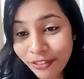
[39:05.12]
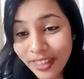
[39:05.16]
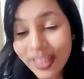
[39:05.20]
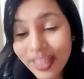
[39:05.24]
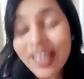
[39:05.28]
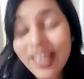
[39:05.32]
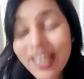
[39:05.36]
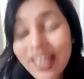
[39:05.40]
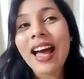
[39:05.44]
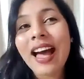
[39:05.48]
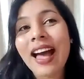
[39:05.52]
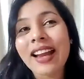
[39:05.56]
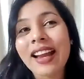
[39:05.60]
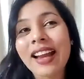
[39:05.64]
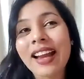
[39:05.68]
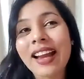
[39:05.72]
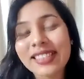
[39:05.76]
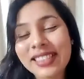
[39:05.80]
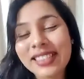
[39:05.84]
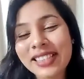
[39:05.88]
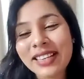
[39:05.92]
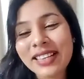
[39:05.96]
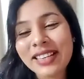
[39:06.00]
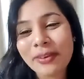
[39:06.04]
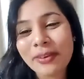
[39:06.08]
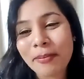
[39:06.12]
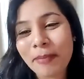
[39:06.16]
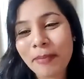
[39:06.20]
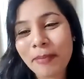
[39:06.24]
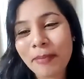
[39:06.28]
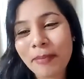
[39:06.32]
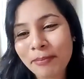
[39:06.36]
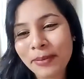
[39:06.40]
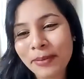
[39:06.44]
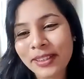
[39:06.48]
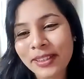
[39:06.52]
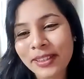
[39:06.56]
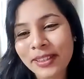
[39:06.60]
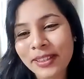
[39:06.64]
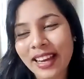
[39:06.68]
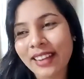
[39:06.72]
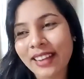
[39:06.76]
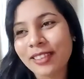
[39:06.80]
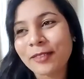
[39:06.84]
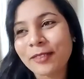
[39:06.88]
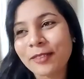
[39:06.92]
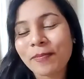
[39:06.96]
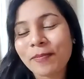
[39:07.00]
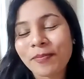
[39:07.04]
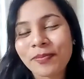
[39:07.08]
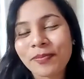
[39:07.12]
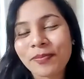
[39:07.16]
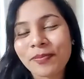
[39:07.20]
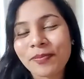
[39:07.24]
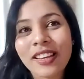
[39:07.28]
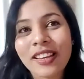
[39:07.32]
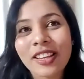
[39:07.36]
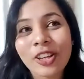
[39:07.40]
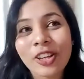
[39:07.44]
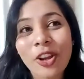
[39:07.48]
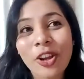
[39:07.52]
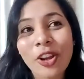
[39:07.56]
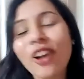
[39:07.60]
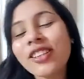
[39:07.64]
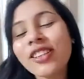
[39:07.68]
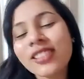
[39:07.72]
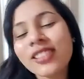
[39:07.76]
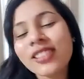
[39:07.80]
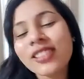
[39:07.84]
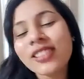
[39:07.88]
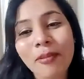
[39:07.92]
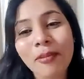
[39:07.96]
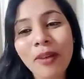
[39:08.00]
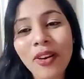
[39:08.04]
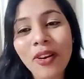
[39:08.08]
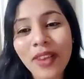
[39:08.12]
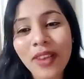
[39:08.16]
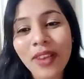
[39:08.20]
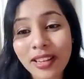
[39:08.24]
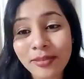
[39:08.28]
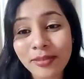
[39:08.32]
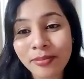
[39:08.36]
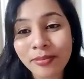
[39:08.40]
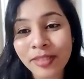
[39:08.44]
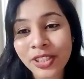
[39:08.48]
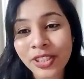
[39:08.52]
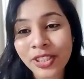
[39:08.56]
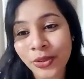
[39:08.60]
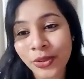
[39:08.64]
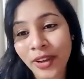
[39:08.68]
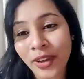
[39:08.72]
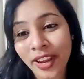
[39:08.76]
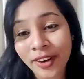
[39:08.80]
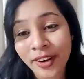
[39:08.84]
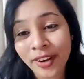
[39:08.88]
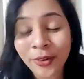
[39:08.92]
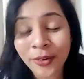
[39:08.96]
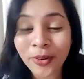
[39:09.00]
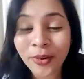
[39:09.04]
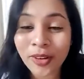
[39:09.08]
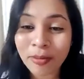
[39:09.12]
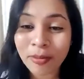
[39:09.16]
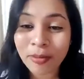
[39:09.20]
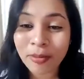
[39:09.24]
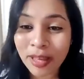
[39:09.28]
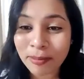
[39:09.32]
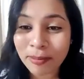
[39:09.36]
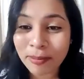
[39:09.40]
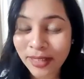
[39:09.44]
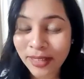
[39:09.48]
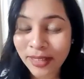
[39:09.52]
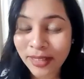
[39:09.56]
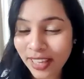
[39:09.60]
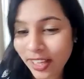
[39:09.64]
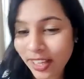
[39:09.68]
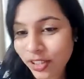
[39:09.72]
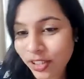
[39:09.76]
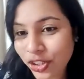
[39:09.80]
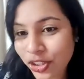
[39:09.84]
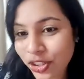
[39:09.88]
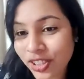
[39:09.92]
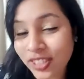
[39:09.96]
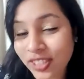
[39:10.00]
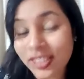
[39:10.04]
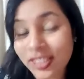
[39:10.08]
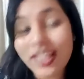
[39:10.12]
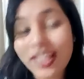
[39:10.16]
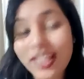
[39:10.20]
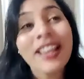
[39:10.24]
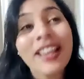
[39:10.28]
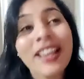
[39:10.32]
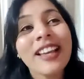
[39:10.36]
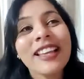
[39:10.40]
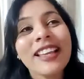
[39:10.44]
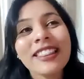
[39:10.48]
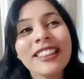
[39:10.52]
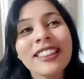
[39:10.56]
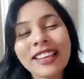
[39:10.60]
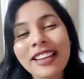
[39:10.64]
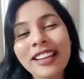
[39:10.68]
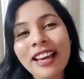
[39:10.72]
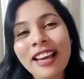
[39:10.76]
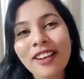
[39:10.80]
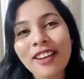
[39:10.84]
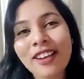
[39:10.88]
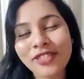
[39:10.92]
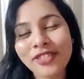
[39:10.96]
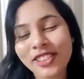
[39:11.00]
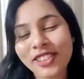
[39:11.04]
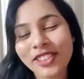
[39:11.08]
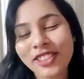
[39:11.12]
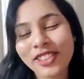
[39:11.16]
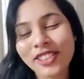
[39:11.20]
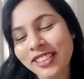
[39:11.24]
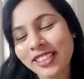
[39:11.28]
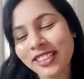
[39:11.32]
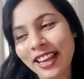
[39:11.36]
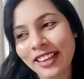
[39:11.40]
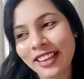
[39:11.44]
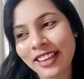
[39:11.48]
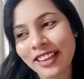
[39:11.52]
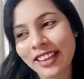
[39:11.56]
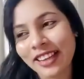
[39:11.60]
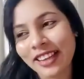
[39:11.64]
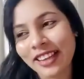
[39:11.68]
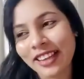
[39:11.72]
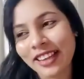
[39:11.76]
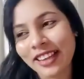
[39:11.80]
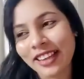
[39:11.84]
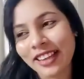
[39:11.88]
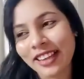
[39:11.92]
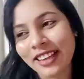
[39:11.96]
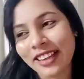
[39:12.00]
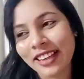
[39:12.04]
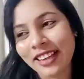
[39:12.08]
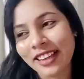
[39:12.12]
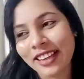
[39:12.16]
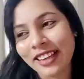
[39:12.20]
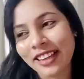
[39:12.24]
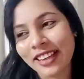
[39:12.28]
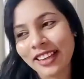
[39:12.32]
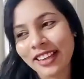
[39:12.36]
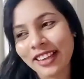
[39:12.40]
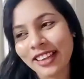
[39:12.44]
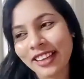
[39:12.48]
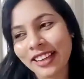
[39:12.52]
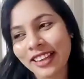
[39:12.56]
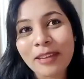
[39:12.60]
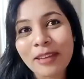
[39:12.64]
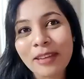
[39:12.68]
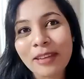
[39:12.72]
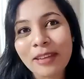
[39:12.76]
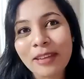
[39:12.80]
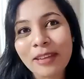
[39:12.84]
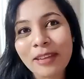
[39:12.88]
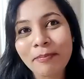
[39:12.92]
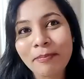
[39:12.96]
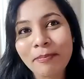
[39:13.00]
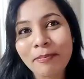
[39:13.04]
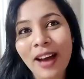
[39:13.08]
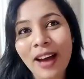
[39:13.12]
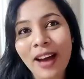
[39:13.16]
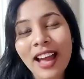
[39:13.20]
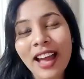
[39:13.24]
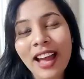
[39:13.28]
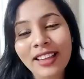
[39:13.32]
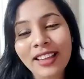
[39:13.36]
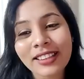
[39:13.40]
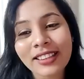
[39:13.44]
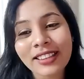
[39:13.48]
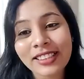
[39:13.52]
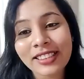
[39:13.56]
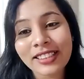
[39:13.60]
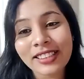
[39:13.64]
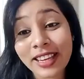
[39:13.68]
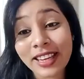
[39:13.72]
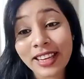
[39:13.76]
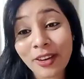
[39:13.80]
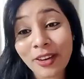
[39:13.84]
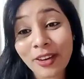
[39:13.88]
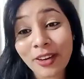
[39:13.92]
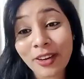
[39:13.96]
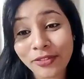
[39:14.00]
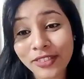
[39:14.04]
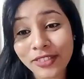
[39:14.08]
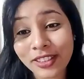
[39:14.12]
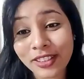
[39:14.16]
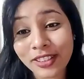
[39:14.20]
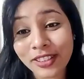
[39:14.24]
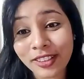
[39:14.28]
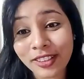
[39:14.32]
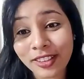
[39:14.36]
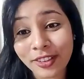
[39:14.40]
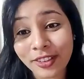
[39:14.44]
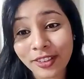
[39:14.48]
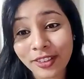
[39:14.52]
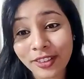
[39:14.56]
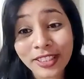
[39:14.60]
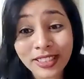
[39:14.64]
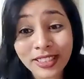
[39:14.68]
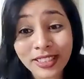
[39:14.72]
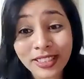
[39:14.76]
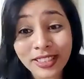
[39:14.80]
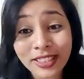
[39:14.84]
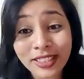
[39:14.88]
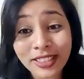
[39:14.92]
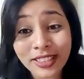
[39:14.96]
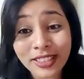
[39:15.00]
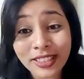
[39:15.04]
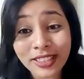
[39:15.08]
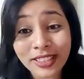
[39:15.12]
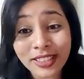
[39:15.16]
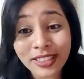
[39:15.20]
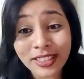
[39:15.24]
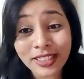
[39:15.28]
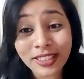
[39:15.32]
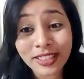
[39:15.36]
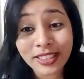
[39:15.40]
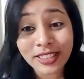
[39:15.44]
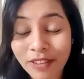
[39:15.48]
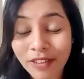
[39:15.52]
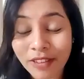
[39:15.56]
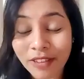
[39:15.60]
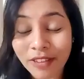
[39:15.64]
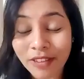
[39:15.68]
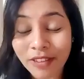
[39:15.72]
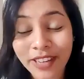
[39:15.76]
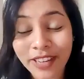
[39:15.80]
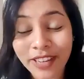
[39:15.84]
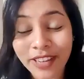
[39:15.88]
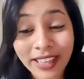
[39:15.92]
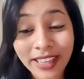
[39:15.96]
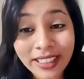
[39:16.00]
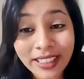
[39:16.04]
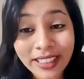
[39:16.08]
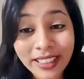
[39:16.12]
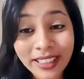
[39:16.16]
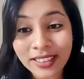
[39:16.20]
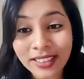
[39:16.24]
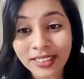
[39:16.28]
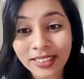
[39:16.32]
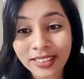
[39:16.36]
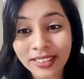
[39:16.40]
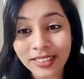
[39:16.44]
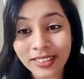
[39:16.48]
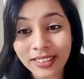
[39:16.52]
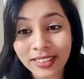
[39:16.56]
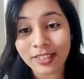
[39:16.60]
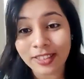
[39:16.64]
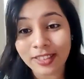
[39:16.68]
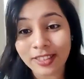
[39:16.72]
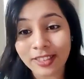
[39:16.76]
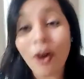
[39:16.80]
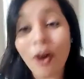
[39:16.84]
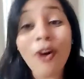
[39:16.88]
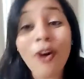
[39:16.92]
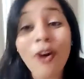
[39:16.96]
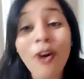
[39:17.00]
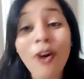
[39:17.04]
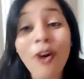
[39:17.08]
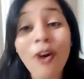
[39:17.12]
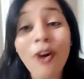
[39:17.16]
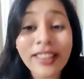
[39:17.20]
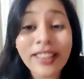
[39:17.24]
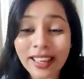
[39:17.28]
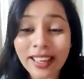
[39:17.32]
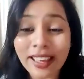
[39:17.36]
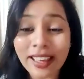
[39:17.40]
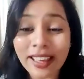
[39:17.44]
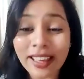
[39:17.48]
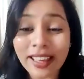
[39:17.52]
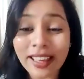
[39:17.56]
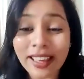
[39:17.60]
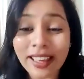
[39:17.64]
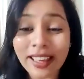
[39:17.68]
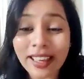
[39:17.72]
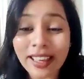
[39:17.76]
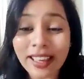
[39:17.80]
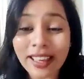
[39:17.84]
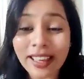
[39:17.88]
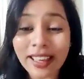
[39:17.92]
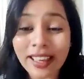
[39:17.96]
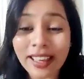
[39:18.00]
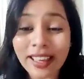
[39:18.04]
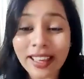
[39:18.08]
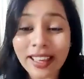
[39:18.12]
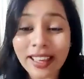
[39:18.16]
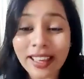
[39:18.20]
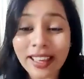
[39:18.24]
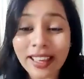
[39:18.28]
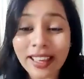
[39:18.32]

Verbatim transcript: and I still remember that Lord somehow helped me to enroll my application. Then after that, I, I the day of the results were out after writing the online examinations.